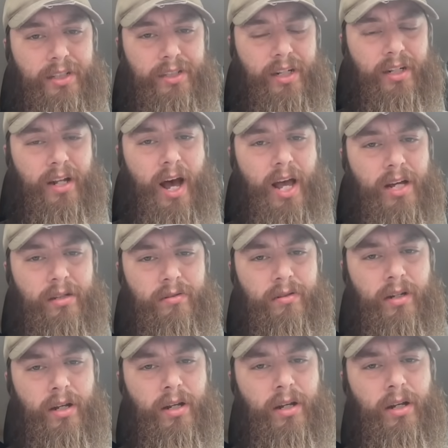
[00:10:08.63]
denial
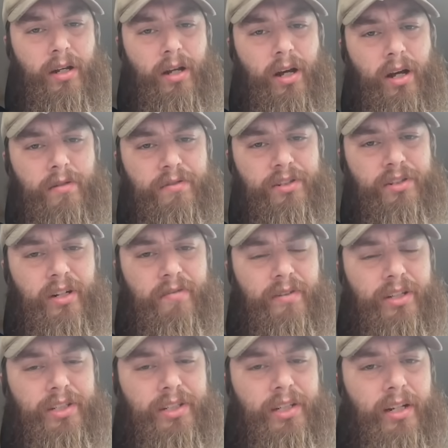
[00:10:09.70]
of
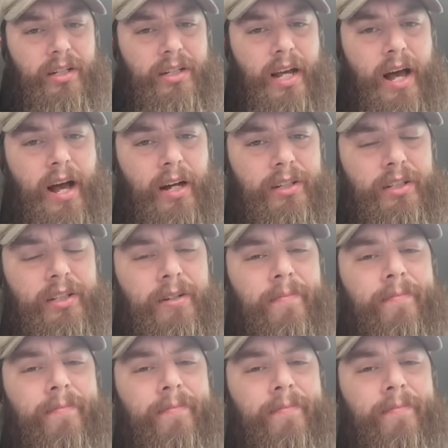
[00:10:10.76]
service attacks